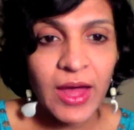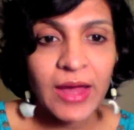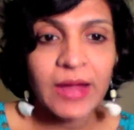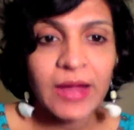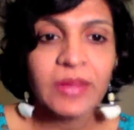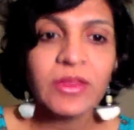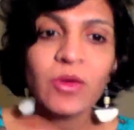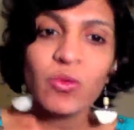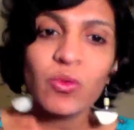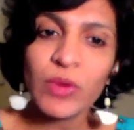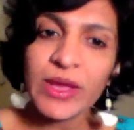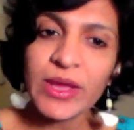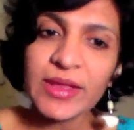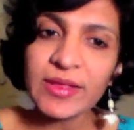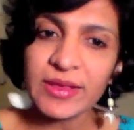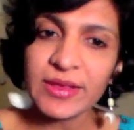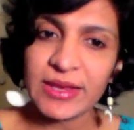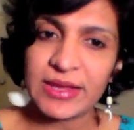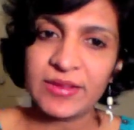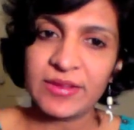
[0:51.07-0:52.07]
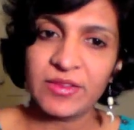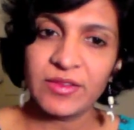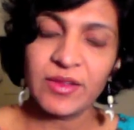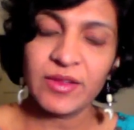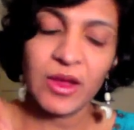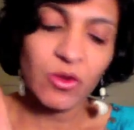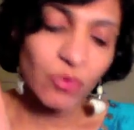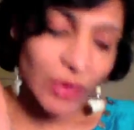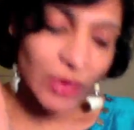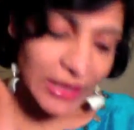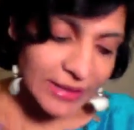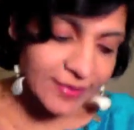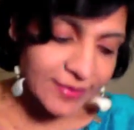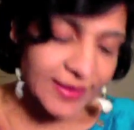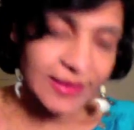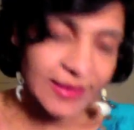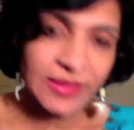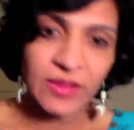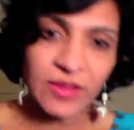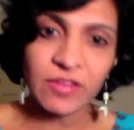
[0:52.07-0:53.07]
the reason is
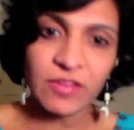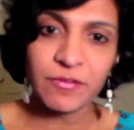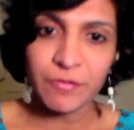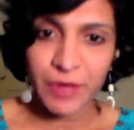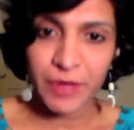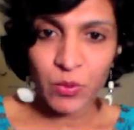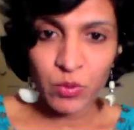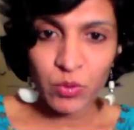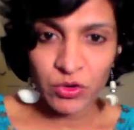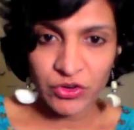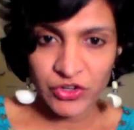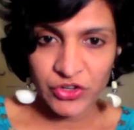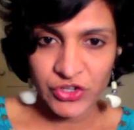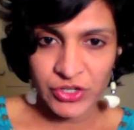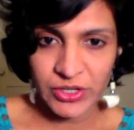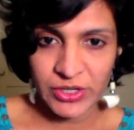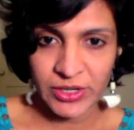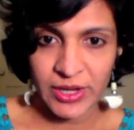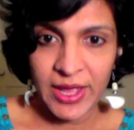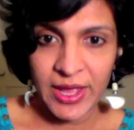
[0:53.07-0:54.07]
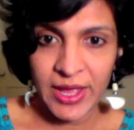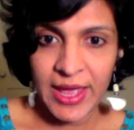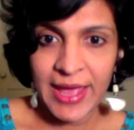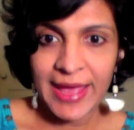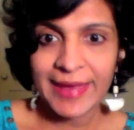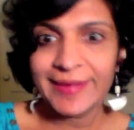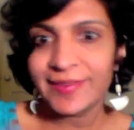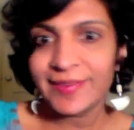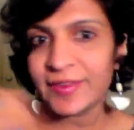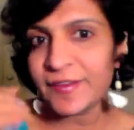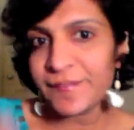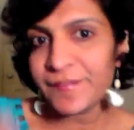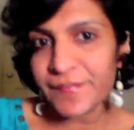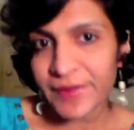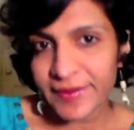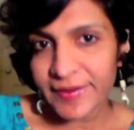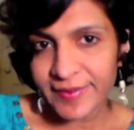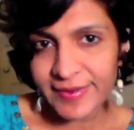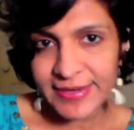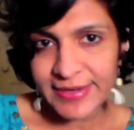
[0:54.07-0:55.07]
releasing this free version is the
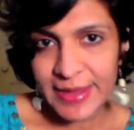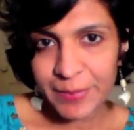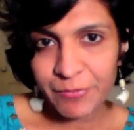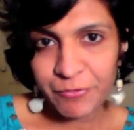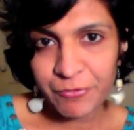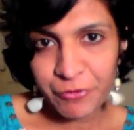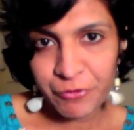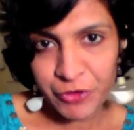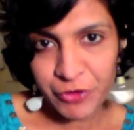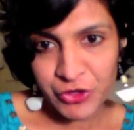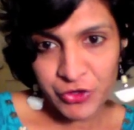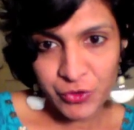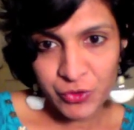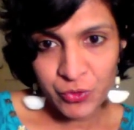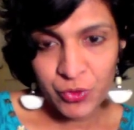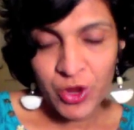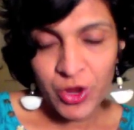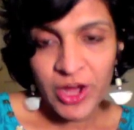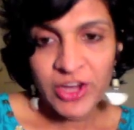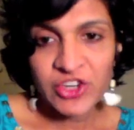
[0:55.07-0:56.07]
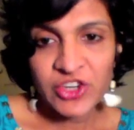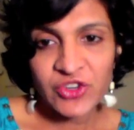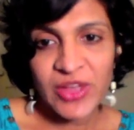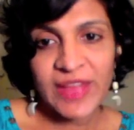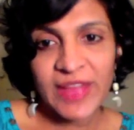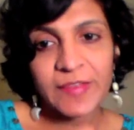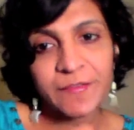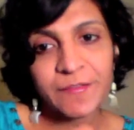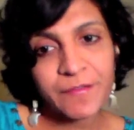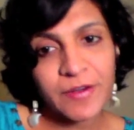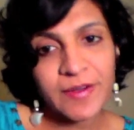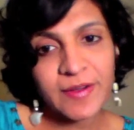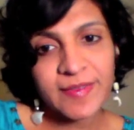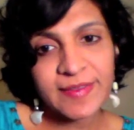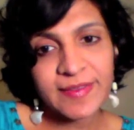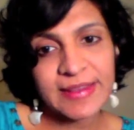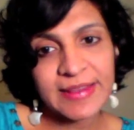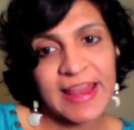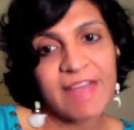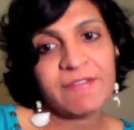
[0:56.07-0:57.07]
first step for you to get the first
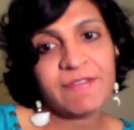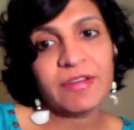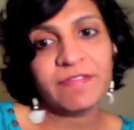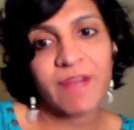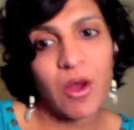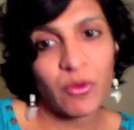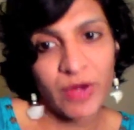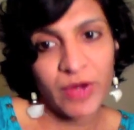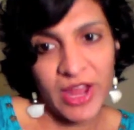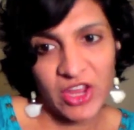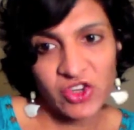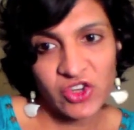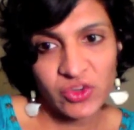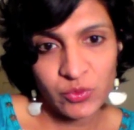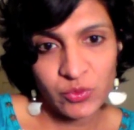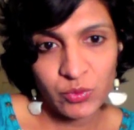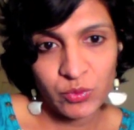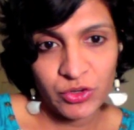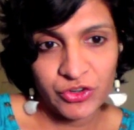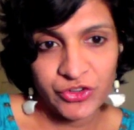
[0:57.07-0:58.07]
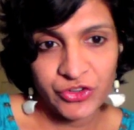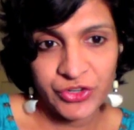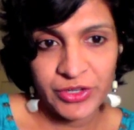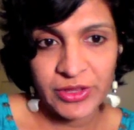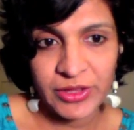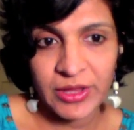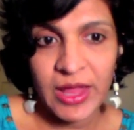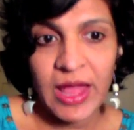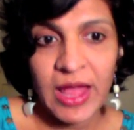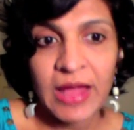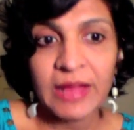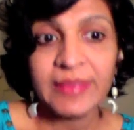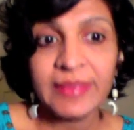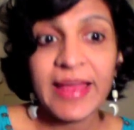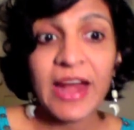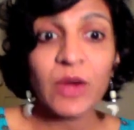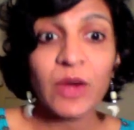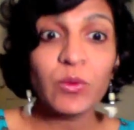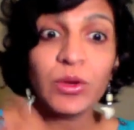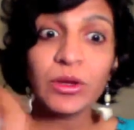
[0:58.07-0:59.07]
level foundation version that
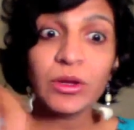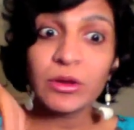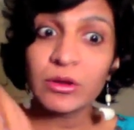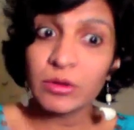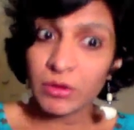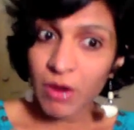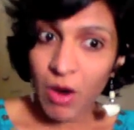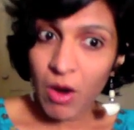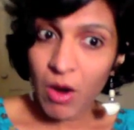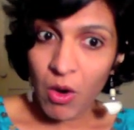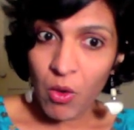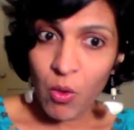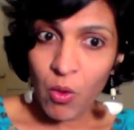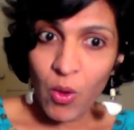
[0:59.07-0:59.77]
will grow